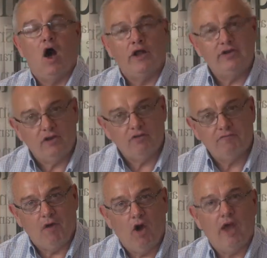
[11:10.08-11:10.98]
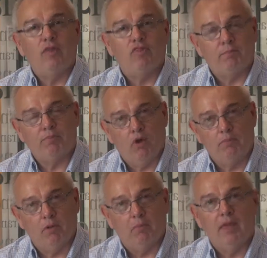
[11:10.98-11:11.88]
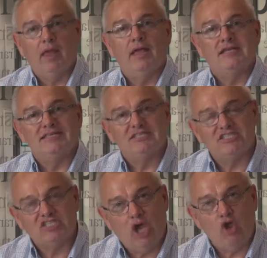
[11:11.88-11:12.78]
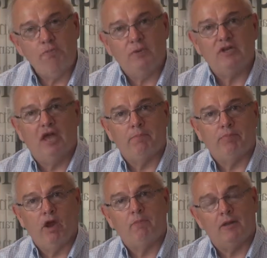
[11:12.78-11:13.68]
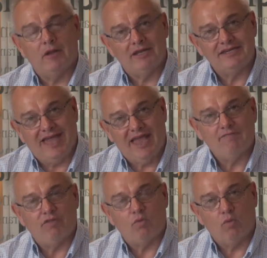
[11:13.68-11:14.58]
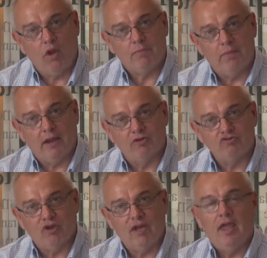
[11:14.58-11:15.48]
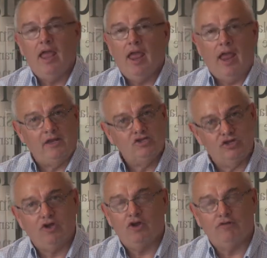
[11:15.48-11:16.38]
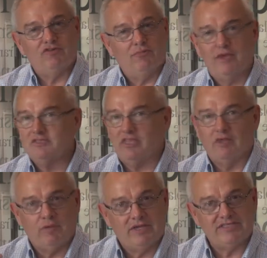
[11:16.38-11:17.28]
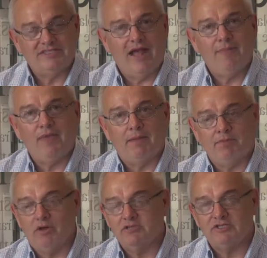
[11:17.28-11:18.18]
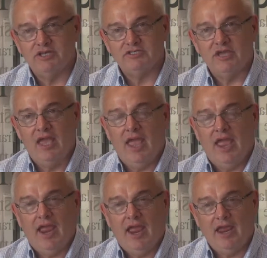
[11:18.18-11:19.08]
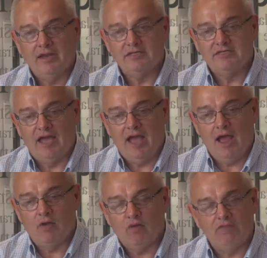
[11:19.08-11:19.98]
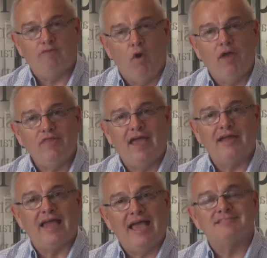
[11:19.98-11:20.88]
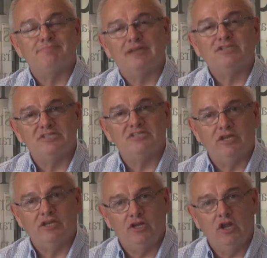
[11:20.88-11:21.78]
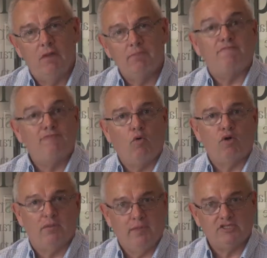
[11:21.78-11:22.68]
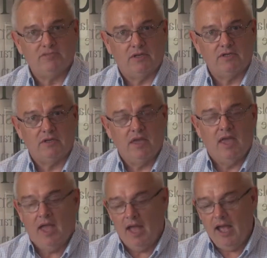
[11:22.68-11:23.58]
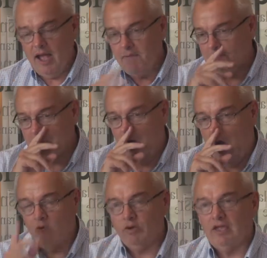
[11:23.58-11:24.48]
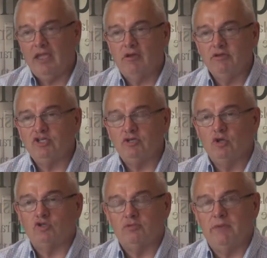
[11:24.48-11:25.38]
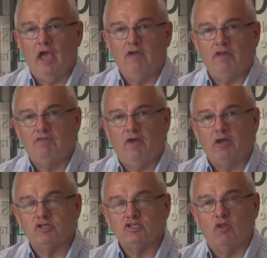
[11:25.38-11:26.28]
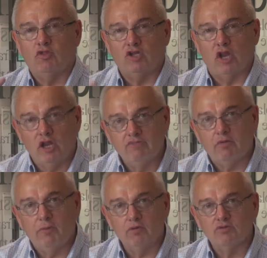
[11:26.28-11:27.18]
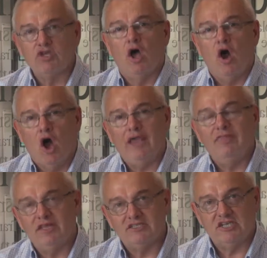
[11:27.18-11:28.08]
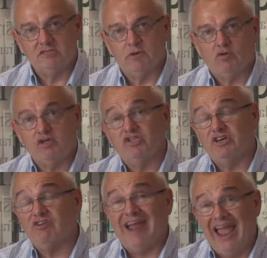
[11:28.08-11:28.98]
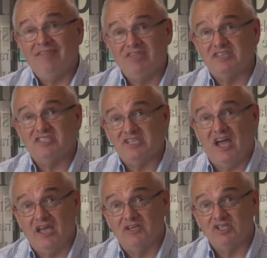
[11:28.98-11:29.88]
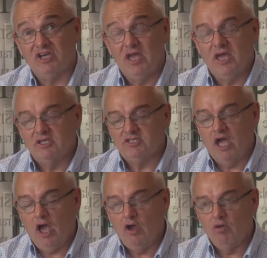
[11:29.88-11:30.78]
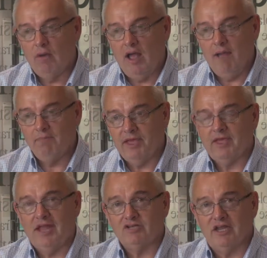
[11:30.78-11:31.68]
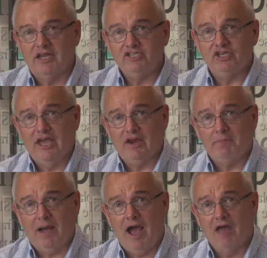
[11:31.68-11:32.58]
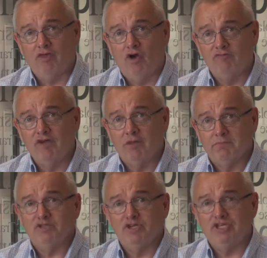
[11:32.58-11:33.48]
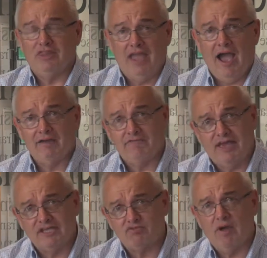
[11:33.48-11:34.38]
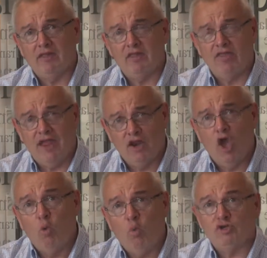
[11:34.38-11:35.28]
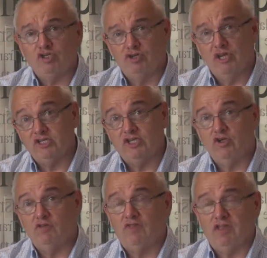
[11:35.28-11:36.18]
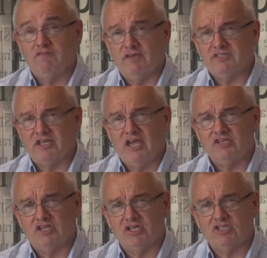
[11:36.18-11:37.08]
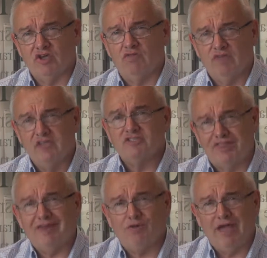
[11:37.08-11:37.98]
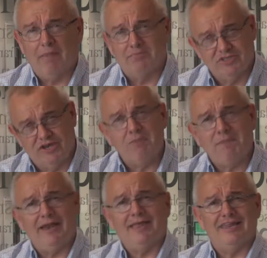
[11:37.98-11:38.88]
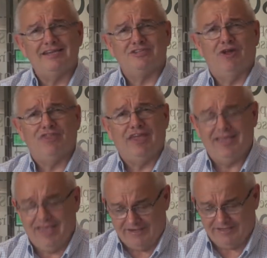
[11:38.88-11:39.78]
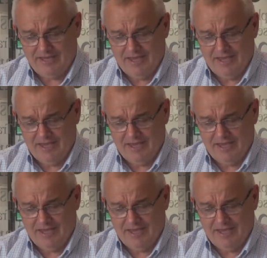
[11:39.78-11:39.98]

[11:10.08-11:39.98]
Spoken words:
identify the problem, scope it appropriately to have the right boundary, and shoot it off to me so that we can start that process and refine that as much as needed before commencement. I would encourage you not to be overly focused on the deliverables in the assessment criteria at this stage. So that can actually lead you down a path of producing the artefacts rather than what you need to do for the investigation itself. So that will come. So don't panic that it's not there yet.